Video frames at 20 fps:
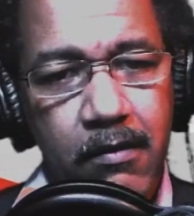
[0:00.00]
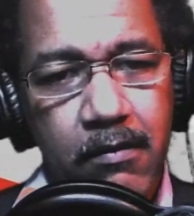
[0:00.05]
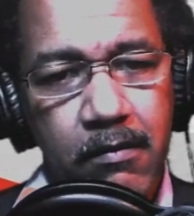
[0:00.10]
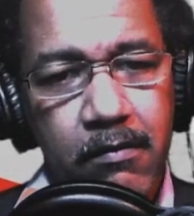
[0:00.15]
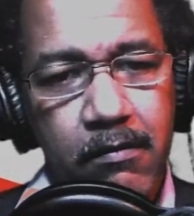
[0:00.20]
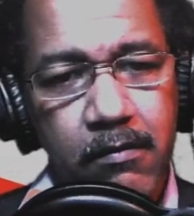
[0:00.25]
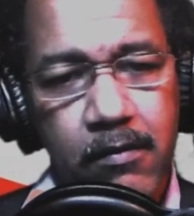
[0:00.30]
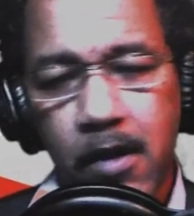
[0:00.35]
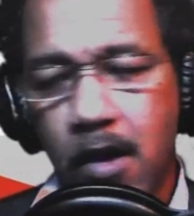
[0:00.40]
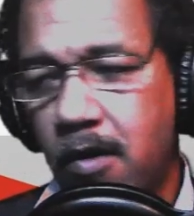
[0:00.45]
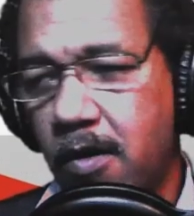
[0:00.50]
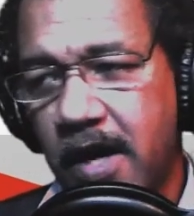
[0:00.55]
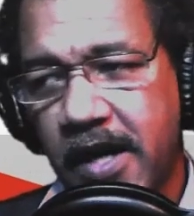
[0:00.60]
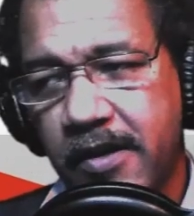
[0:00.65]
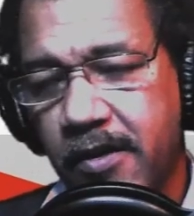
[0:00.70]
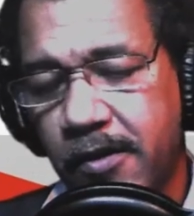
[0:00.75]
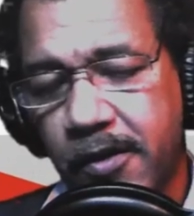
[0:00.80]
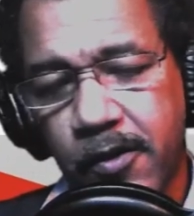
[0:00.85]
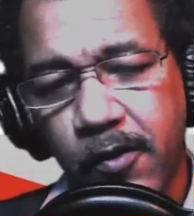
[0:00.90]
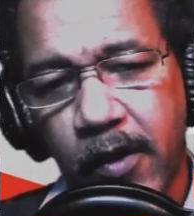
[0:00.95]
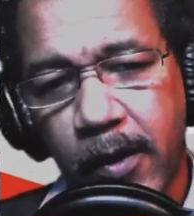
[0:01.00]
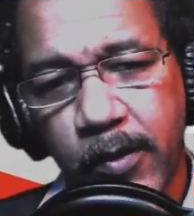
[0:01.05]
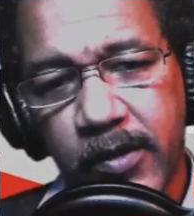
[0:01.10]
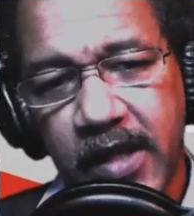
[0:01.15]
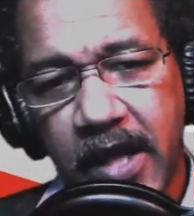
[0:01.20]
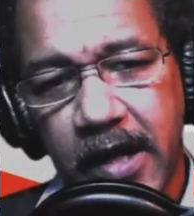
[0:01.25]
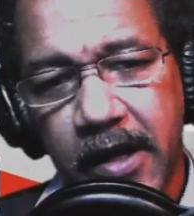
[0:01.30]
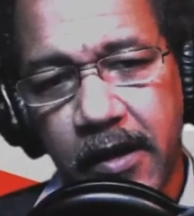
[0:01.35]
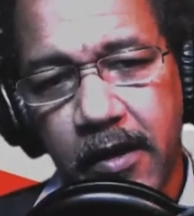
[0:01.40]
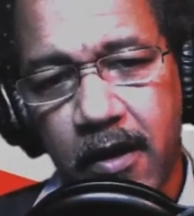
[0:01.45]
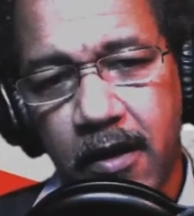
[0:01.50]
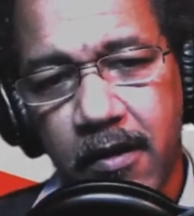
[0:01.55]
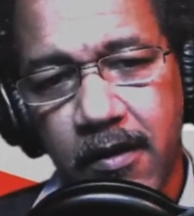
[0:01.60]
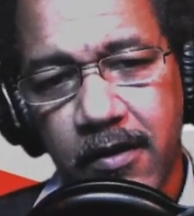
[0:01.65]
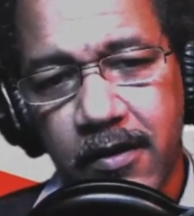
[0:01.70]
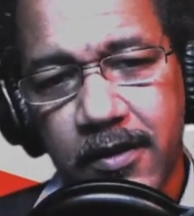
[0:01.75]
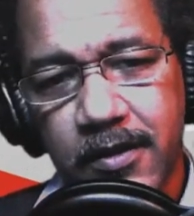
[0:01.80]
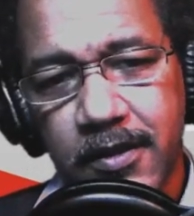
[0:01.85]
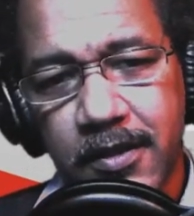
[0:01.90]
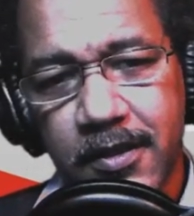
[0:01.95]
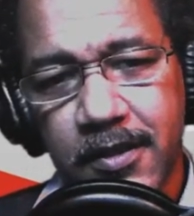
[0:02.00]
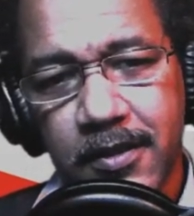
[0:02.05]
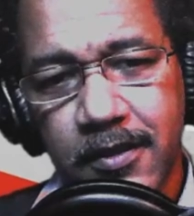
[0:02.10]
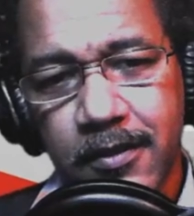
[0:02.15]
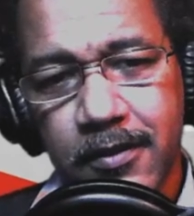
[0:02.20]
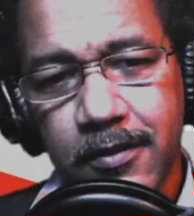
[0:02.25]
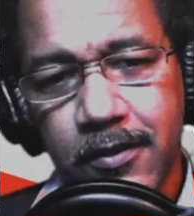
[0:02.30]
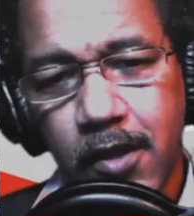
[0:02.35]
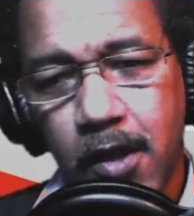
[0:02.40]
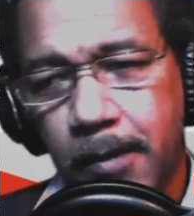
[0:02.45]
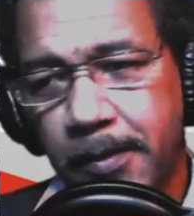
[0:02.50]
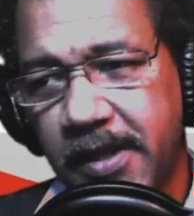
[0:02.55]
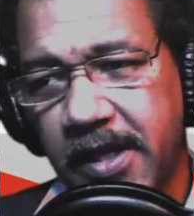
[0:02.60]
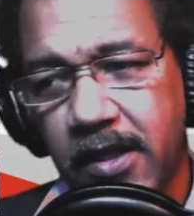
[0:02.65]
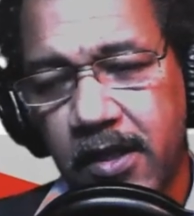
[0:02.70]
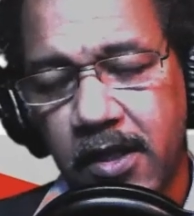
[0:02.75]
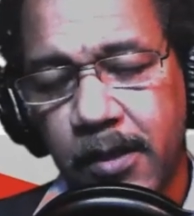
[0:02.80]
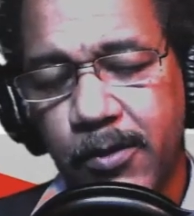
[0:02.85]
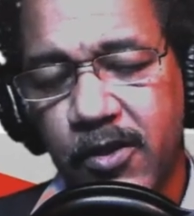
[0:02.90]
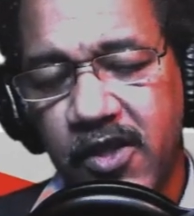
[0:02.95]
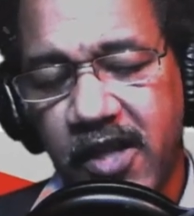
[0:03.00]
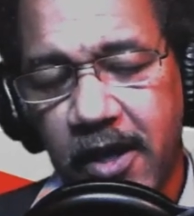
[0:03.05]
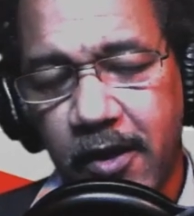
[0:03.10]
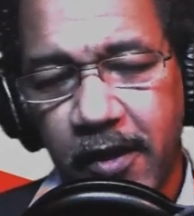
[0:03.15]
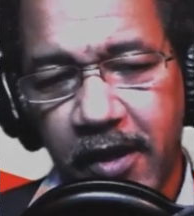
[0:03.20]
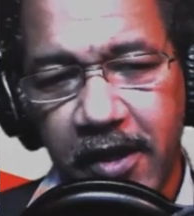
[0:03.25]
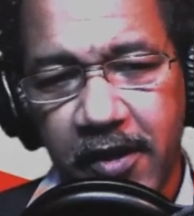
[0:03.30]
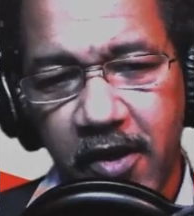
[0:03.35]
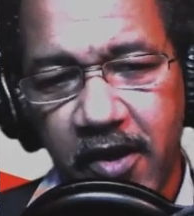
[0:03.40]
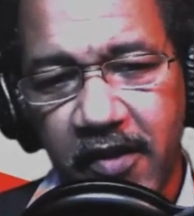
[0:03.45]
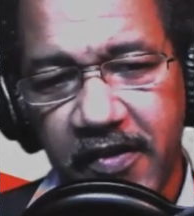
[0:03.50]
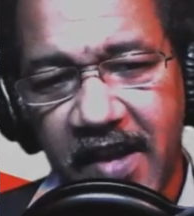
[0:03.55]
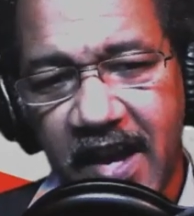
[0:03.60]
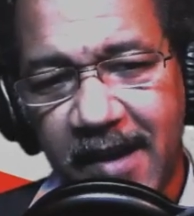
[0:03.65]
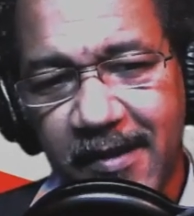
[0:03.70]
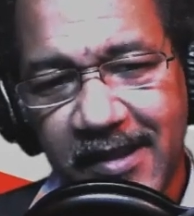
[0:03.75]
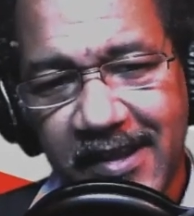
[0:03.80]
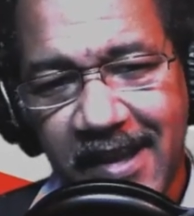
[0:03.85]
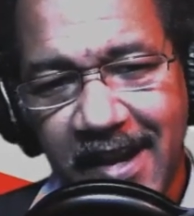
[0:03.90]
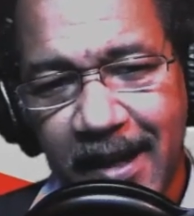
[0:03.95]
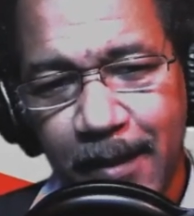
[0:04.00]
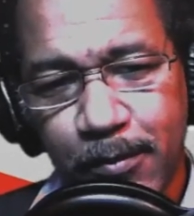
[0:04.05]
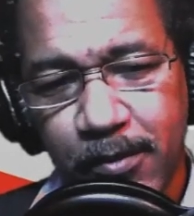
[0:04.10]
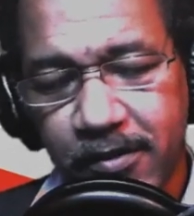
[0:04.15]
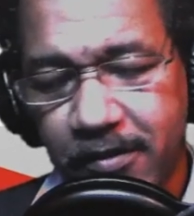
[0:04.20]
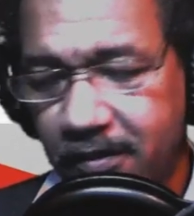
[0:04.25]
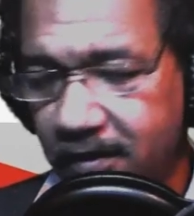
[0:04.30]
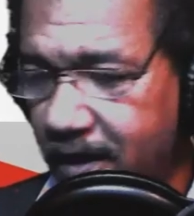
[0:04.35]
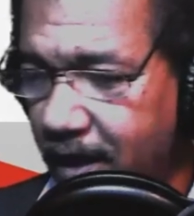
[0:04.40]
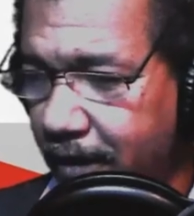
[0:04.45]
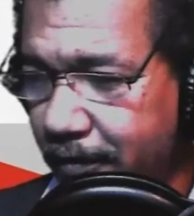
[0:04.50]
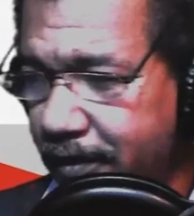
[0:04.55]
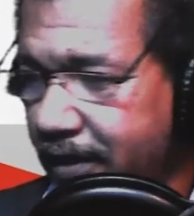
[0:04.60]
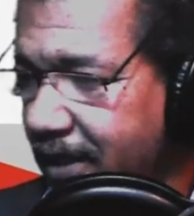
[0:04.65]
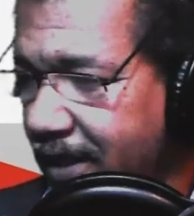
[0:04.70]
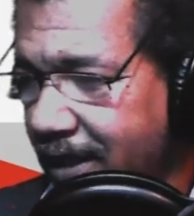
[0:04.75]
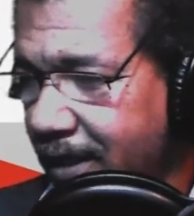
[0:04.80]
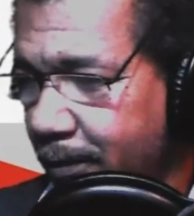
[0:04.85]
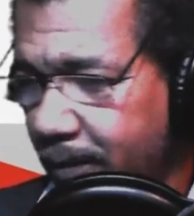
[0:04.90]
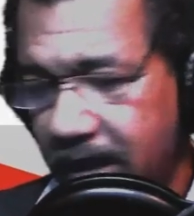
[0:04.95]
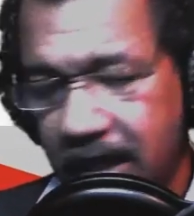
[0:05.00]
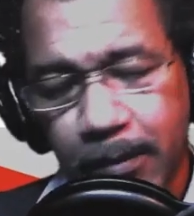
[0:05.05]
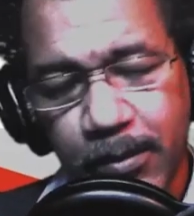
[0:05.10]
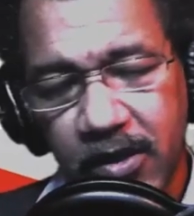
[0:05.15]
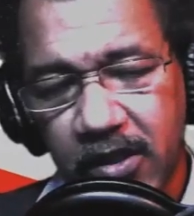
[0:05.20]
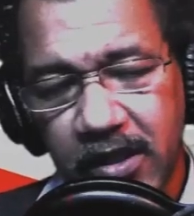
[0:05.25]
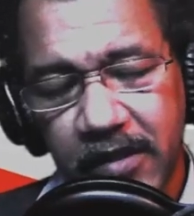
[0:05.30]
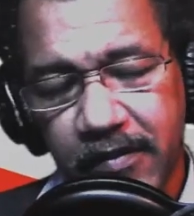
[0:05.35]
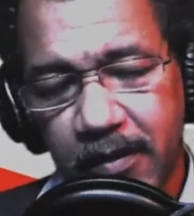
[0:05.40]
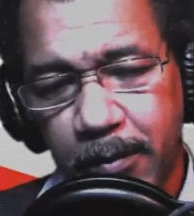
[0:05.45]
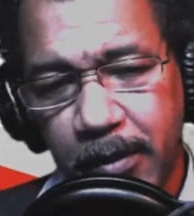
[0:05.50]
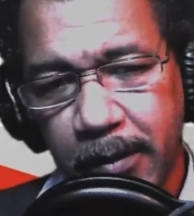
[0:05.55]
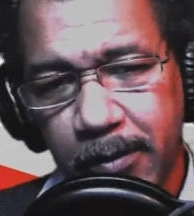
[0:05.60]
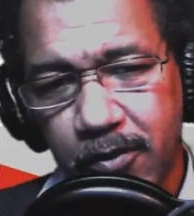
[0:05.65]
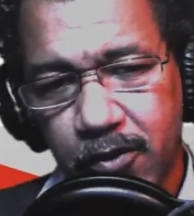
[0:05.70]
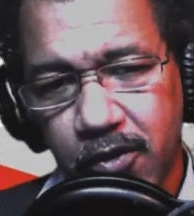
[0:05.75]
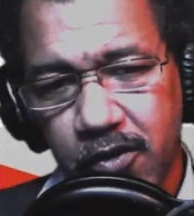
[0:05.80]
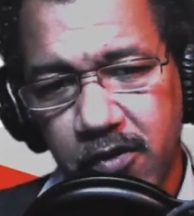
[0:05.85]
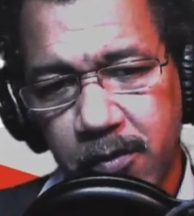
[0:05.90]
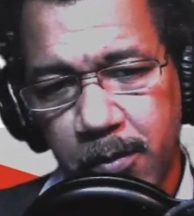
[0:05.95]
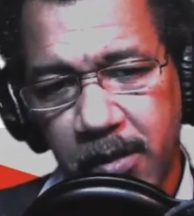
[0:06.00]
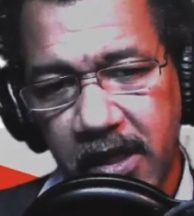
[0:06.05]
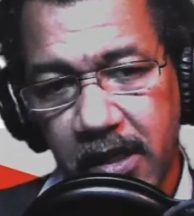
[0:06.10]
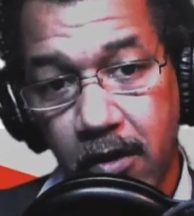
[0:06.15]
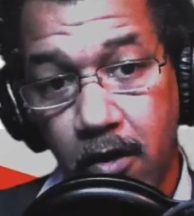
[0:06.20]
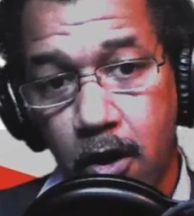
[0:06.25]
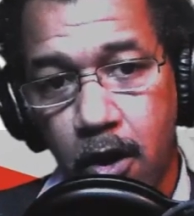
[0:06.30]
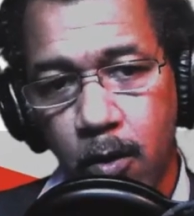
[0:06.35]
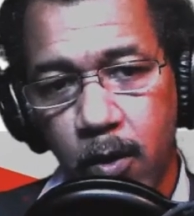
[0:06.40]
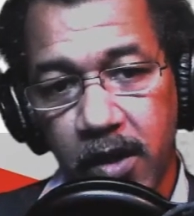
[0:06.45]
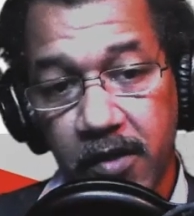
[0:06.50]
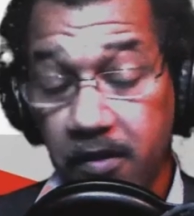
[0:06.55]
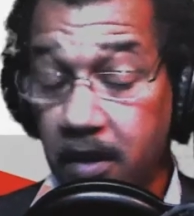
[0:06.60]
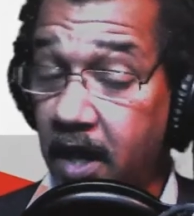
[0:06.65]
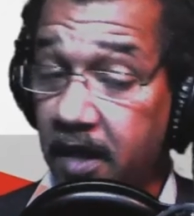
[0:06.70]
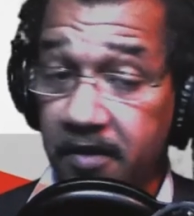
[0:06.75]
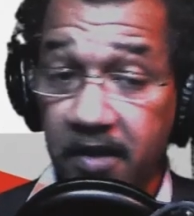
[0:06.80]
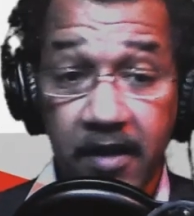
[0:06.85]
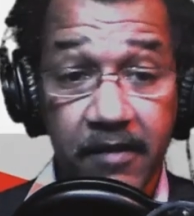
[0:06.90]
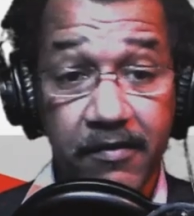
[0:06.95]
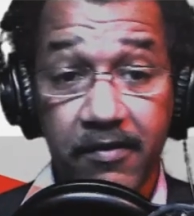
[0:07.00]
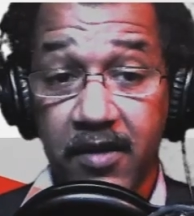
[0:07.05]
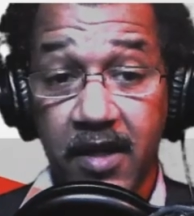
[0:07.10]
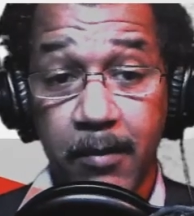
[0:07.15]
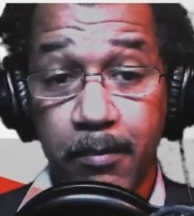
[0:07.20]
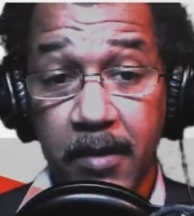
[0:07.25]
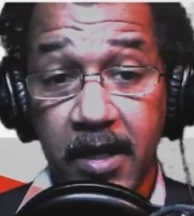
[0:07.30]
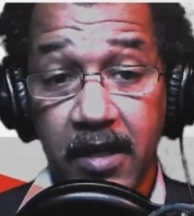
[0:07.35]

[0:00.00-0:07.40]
No, I don't agree with that at all. Call me a libertarian on that type of stuff, but I believe that people should speak always. As I've said many